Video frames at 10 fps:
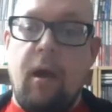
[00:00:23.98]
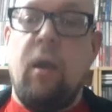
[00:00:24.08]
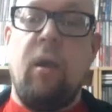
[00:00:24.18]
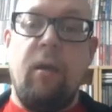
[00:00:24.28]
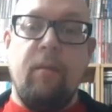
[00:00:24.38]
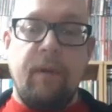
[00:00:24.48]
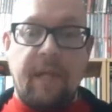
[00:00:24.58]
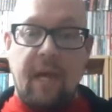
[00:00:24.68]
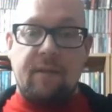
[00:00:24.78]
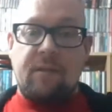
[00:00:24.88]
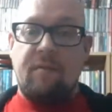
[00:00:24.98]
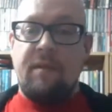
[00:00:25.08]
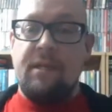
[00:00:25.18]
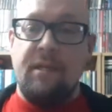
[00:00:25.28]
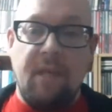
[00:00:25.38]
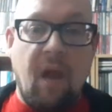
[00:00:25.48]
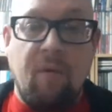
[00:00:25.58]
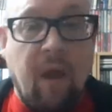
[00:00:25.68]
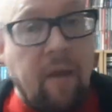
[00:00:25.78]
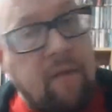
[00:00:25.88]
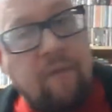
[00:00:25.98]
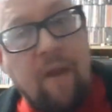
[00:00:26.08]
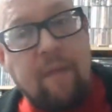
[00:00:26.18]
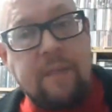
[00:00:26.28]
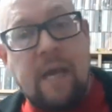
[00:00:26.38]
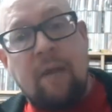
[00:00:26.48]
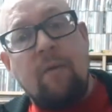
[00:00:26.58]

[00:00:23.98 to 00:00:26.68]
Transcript: Uh, but the answer is no. I only found that out